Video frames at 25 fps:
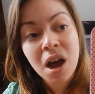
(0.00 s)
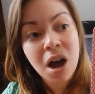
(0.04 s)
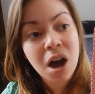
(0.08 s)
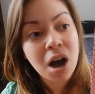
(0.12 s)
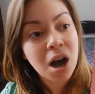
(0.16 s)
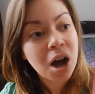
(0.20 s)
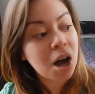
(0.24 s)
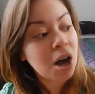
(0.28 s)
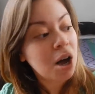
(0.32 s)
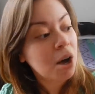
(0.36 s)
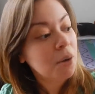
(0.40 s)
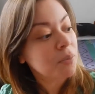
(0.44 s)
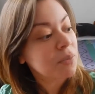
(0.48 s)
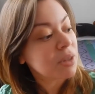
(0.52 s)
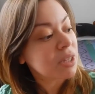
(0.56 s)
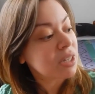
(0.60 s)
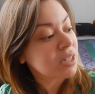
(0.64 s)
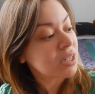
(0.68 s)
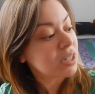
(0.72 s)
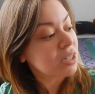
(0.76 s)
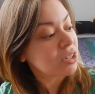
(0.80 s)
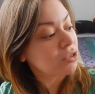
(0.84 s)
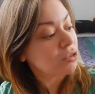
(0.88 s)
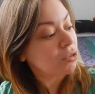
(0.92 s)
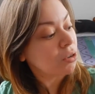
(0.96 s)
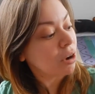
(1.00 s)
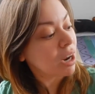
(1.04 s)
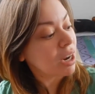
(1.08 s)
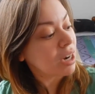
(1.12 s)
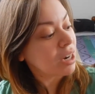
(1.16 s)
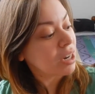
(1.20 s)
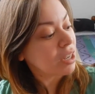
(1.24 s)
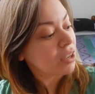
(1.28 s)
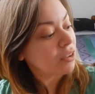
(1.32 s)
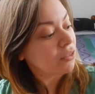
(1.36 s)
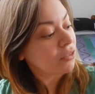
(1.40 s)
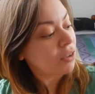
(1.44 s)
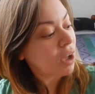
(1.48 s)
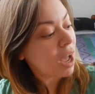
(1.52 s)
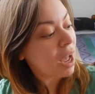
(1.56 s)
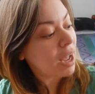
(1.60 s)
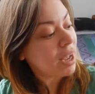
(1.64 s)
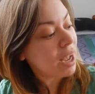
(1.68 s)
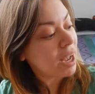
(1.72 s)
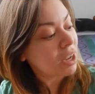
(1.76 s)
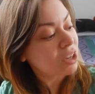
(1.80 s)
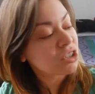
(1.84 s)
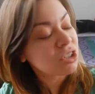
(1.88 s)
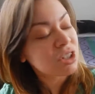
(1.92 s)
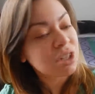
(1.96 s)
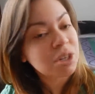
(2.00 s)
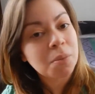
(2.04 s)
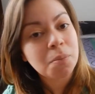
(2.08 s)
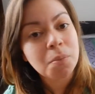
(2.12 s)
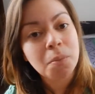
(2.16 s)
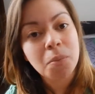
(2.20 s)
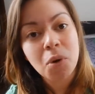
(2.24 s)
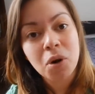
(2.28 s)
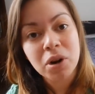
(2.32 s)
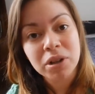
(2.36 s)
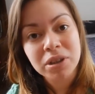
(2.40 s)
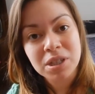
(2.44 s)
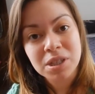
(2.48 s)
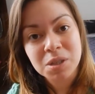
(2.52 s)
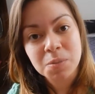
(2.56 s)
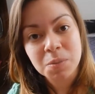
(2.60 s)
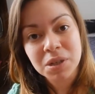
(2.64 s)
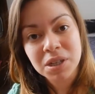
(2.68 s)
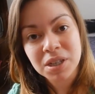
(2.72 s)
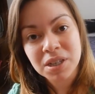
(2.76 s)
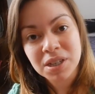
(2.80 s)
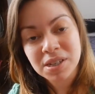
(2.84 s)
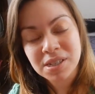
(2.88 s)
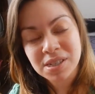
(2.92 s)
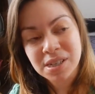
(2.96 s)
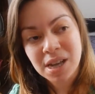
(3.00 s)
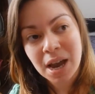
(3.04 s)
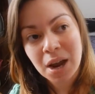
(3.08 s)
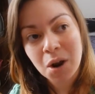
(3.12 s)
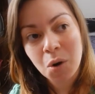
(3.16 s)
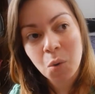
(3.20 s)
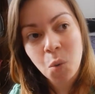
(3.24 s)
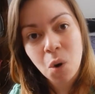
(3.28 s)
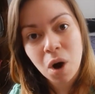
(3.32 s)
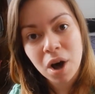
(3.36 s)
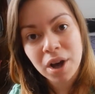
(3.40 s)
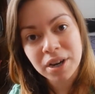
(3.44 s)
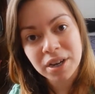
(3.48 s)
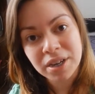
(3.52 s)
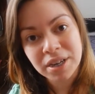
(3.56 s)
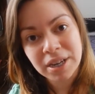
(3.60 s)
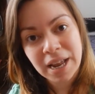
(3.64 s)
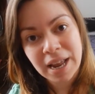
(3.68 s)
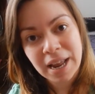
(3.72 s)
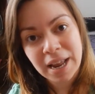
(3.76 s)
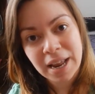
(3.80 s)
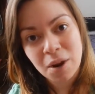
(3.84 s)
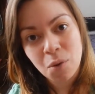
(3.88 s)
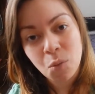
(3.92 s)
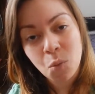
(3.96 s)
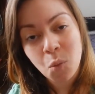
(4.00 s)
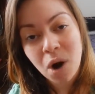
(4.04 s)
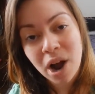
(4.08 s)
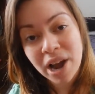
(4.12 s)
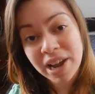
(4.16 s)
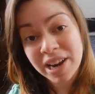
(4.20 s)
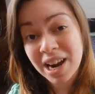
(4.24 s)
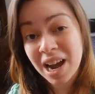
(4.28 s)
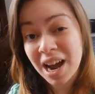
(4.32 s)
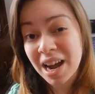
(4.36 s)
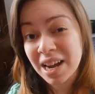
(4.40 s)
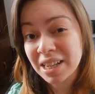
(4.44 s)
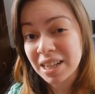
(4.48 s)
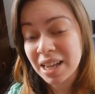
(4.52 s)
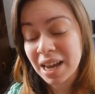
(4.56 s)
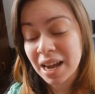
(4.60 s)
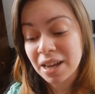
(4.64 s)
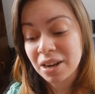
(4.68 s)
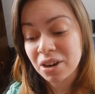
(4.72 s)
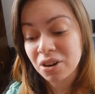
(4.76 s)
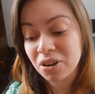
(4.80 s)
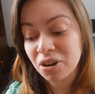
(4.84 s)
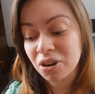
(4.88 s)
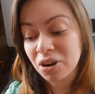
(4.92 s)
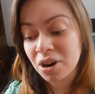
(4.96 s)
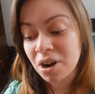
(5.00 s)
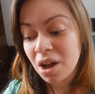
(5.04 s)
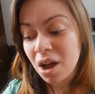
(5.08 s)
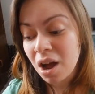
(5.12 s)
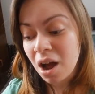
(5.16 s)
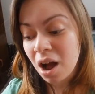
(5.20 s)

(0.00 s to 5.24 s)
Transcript: This is great if I actually bought this because I wanted a white eyeliner,